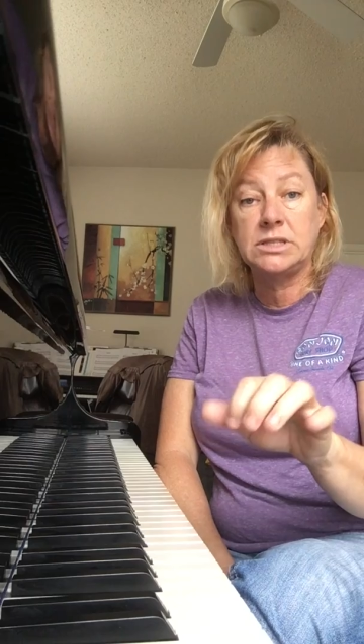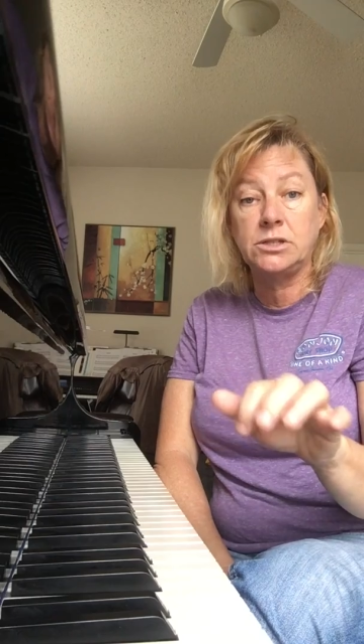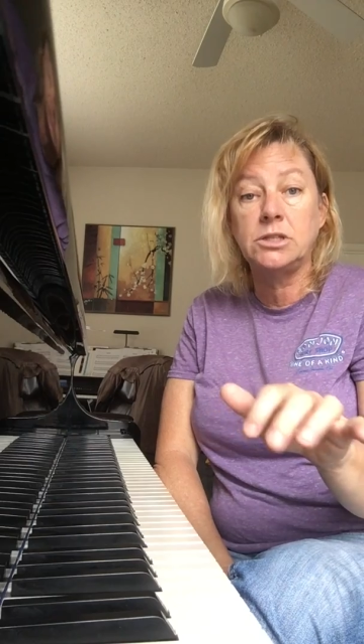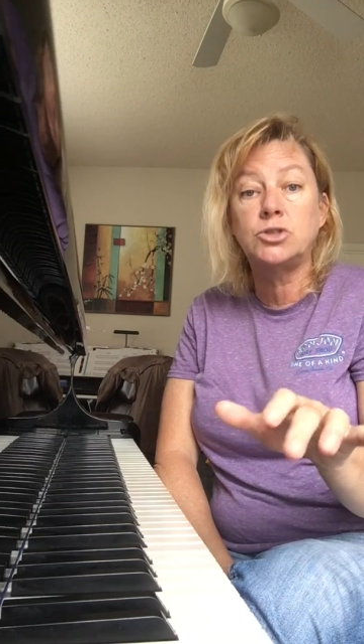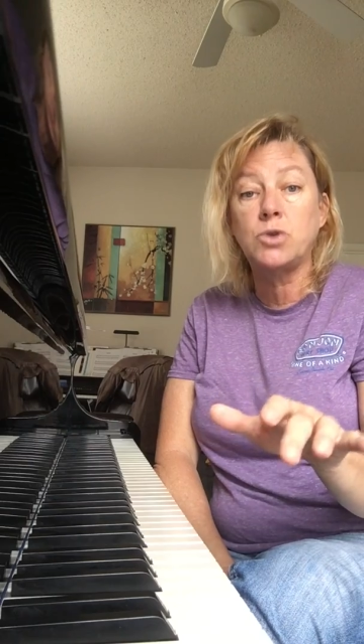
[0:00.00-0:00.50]

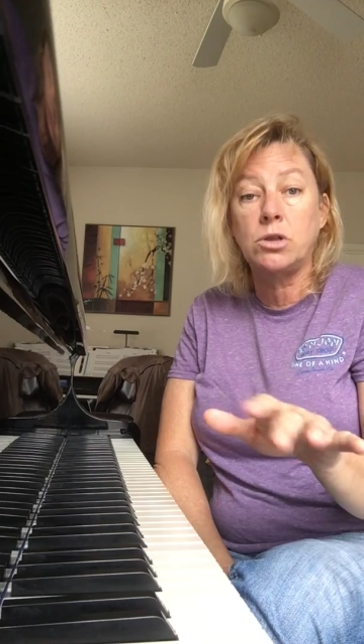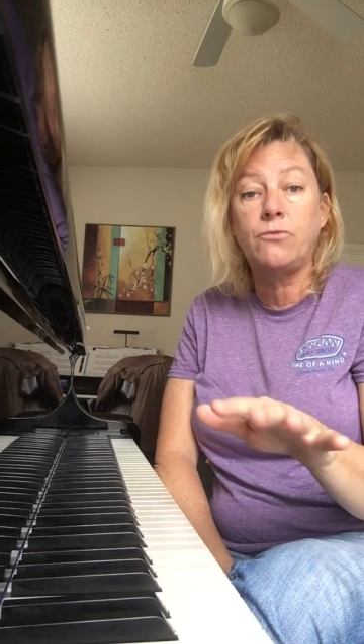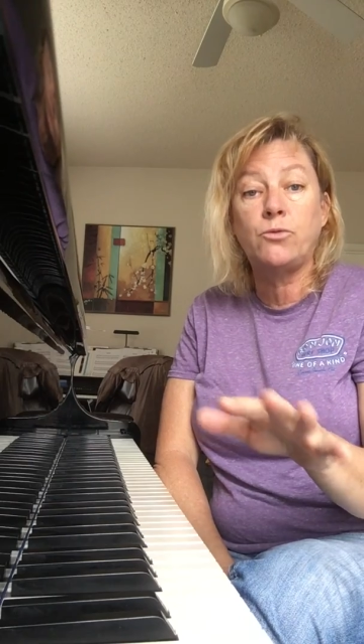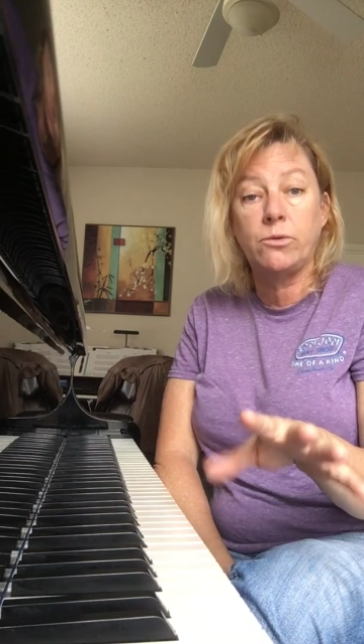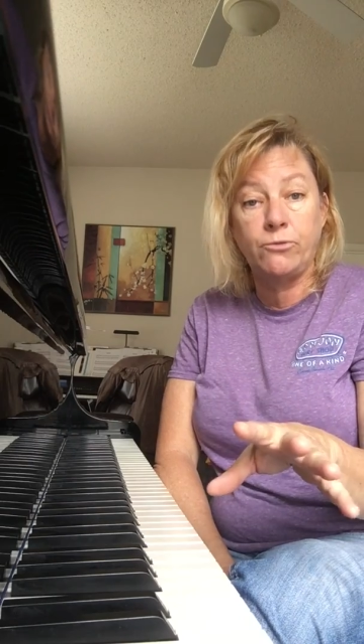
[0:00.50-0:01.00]
still a struggle
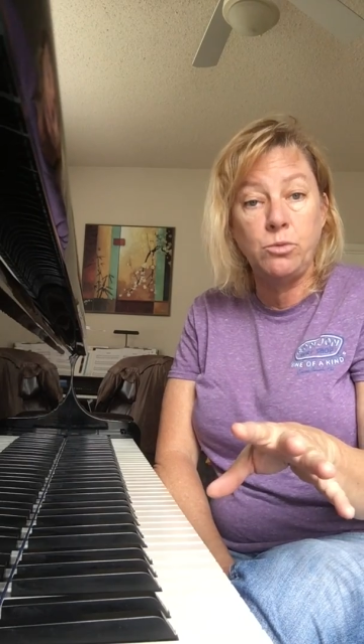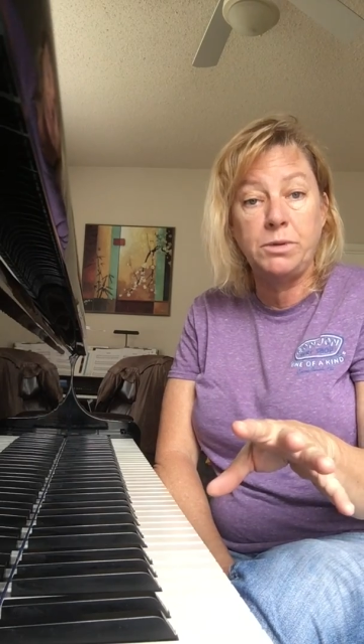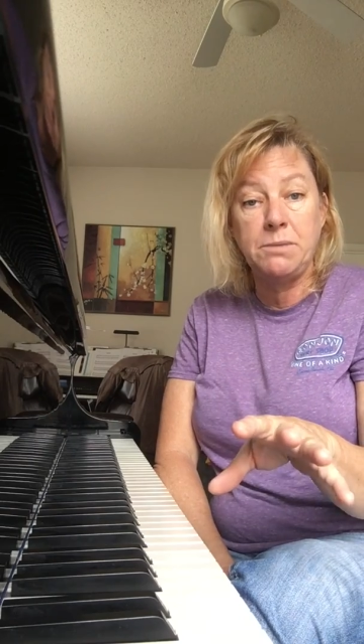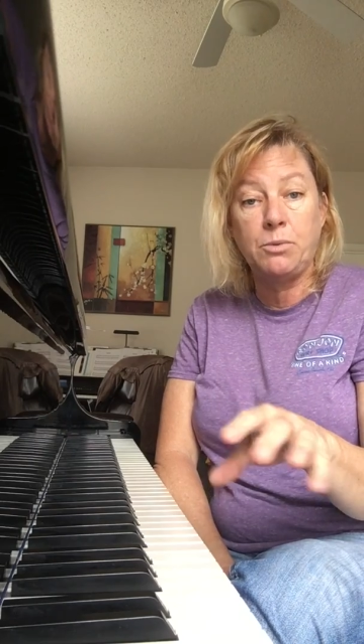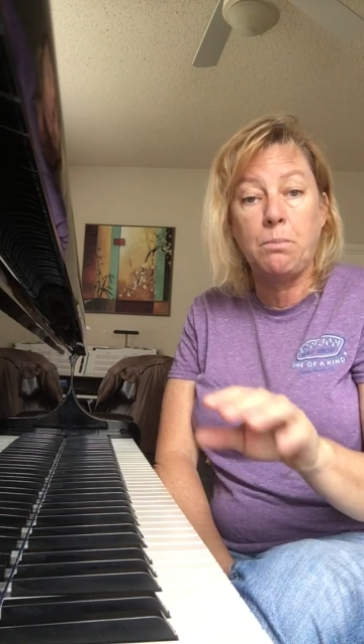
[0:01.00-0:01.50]
for a few
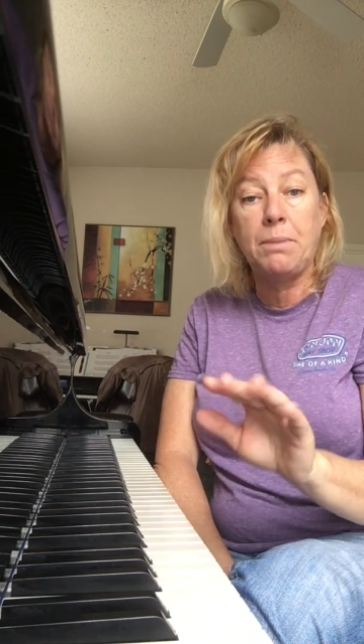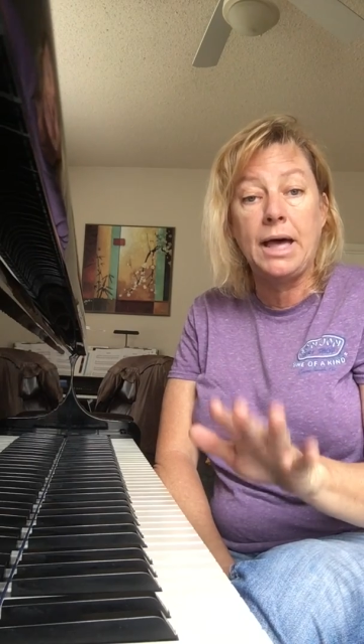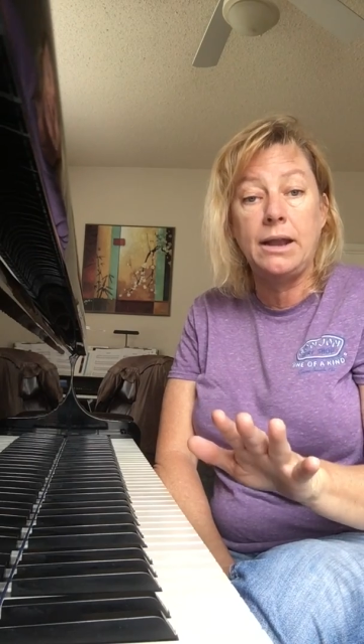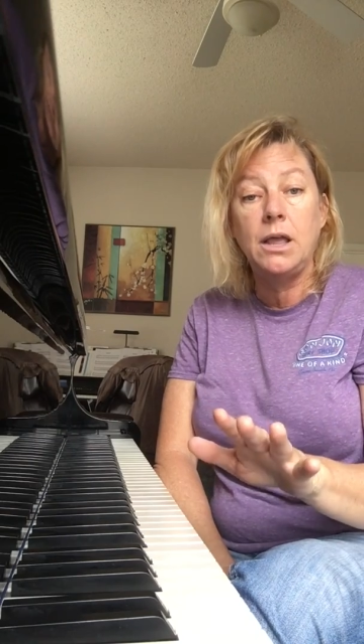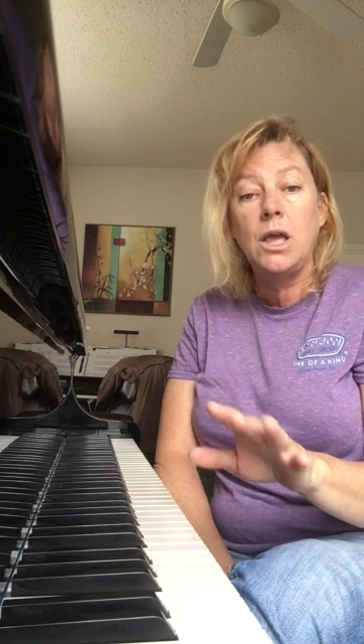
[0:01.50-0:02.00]
people,
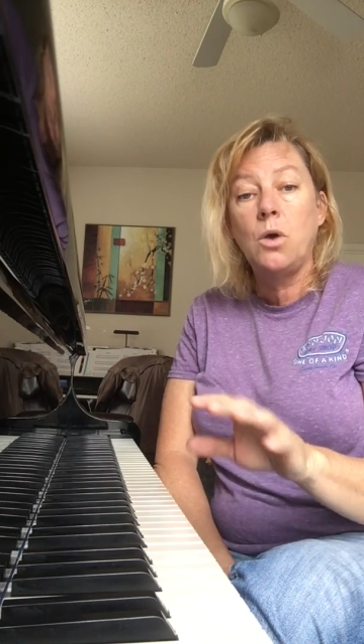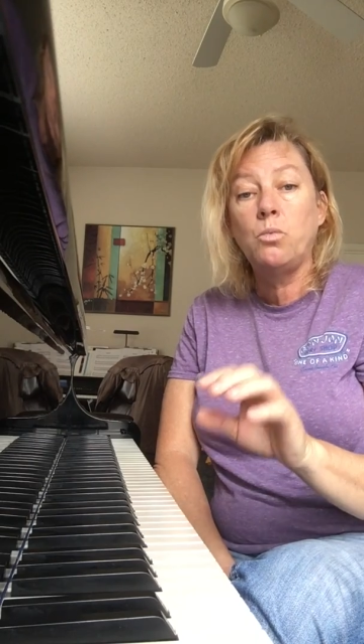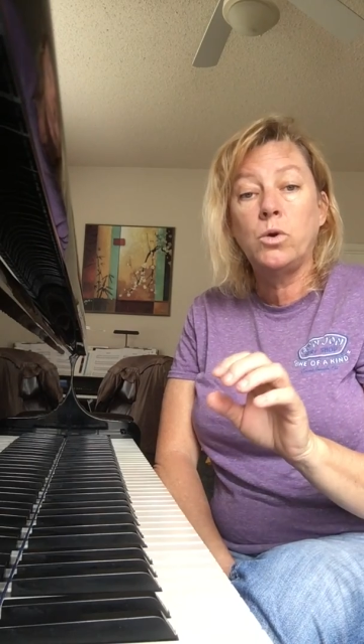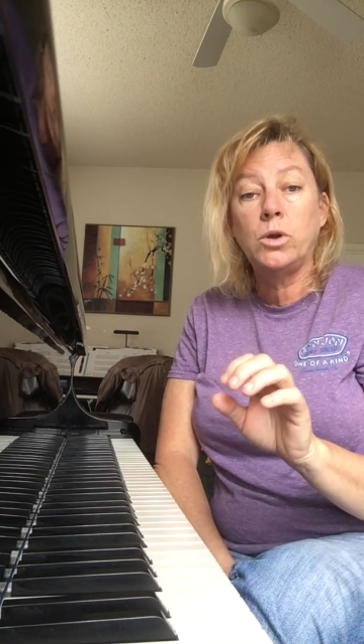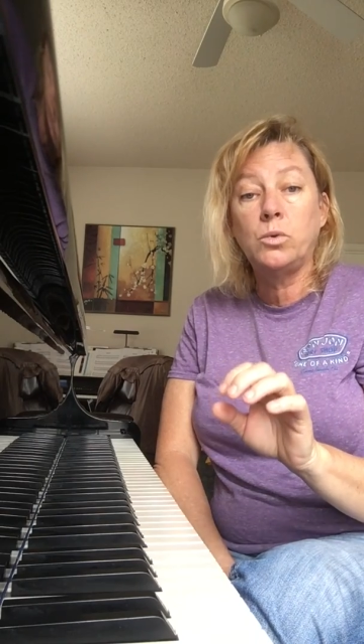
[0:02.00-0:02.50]
but
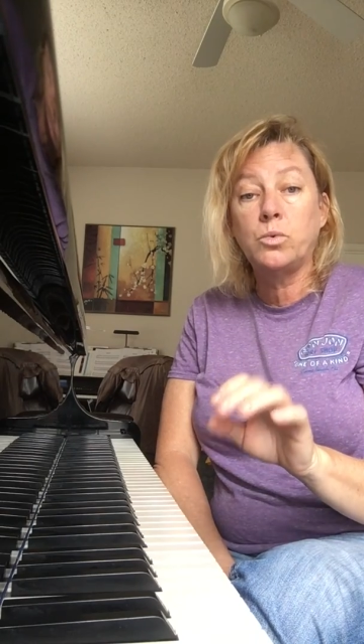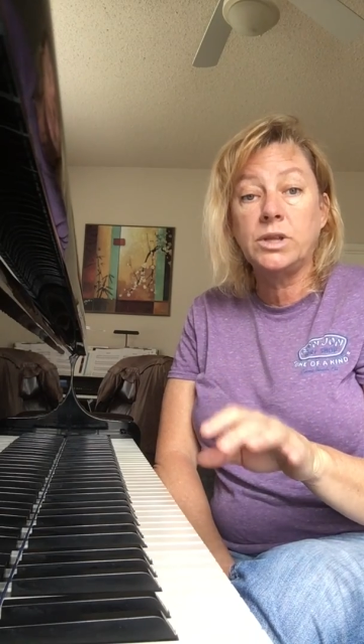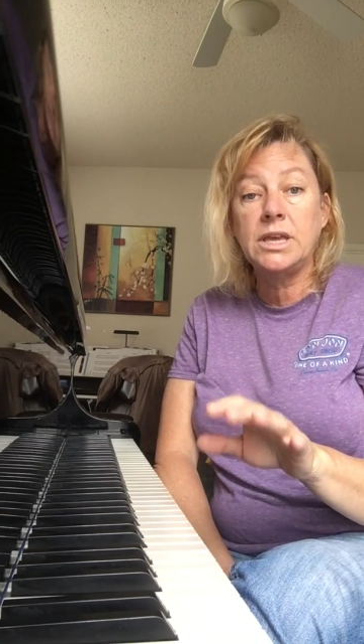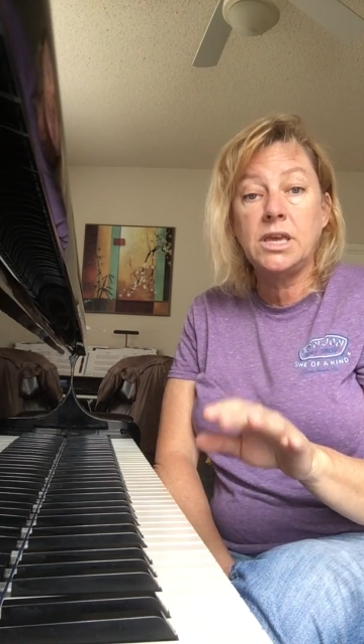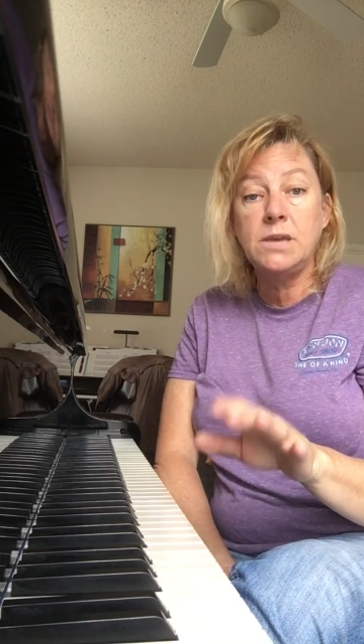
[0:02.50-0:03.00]
we're going to
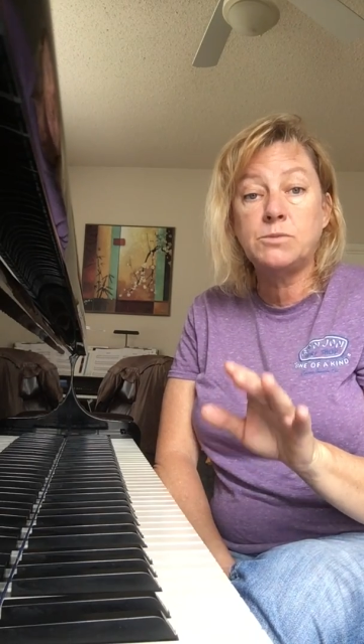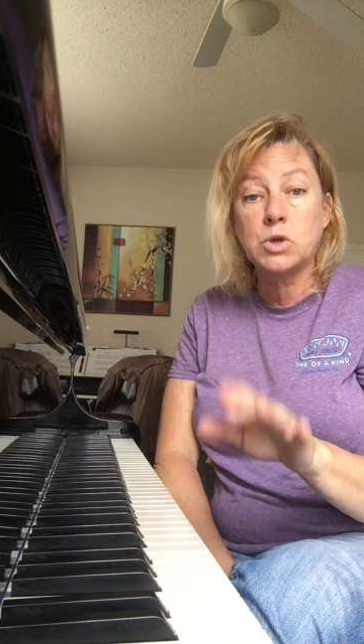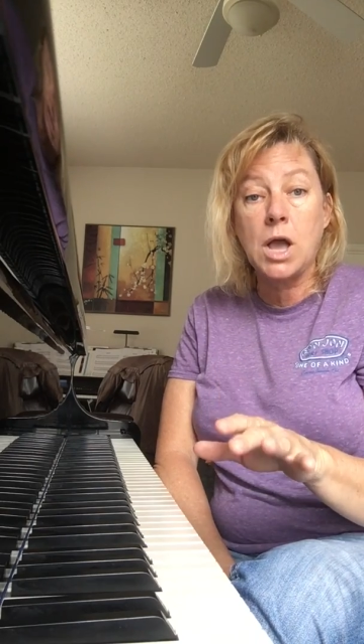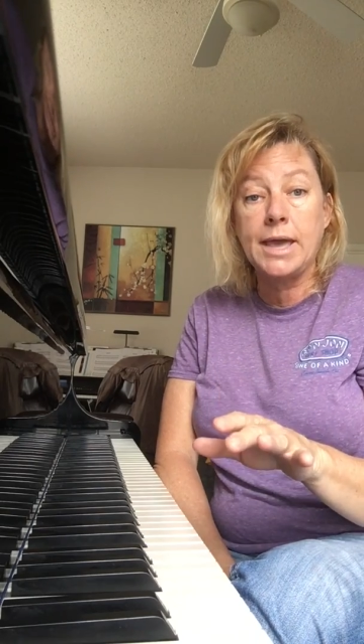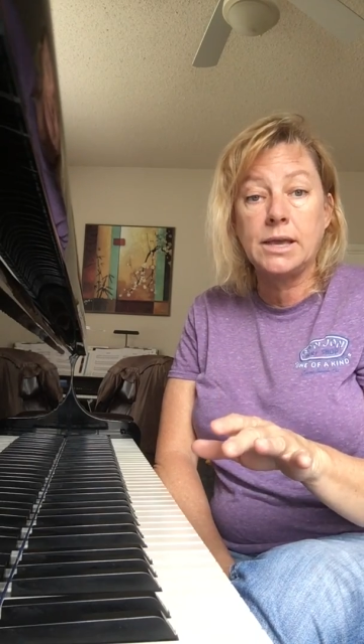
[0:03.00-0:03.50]
really keep
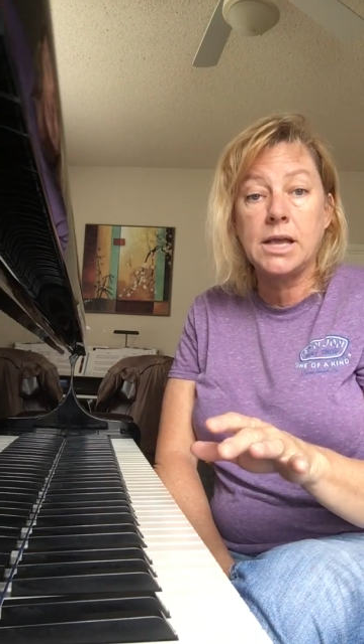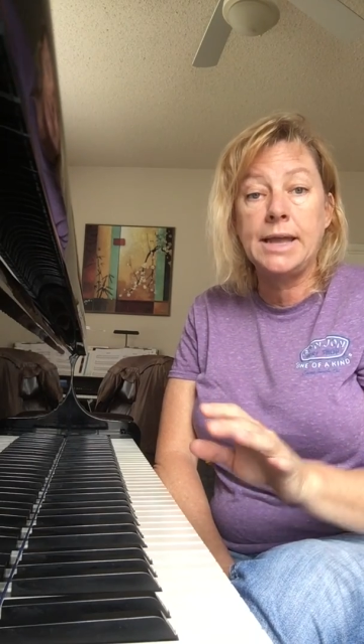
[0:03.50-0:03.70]
trying.